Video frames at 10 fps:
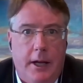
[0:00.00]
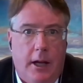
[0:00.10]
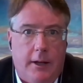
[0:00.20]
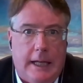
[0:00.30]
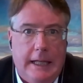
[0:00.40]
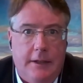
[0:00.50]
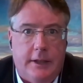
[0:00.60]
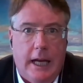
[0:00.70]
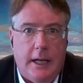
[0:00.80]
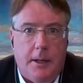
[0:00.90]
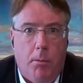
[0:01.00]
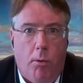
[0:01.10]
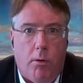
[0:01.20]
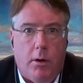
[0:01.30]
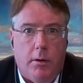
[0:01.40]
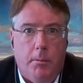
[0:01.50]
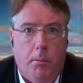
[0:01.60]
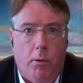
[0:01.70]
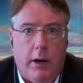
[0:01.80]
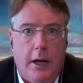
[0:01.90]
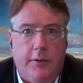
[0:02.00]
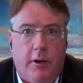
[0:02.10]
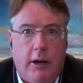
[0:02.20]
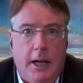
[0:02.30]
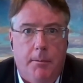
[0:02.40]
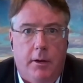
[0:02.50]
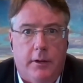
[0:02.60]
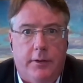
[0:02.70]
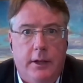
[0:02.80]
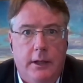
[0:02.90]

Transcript: and not least getting more out of our animals,